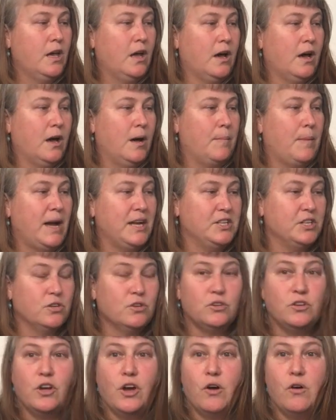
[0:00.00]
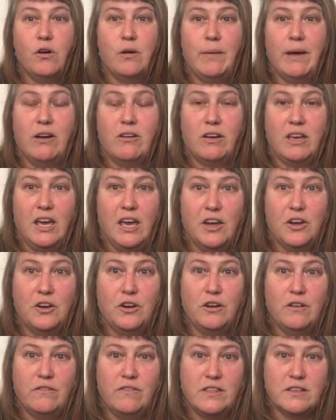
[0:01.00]
Um, I don't know about
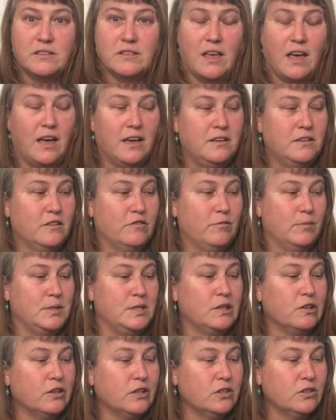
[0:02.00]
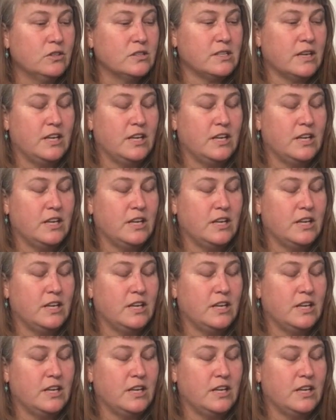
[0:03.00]
care of this kind of materials.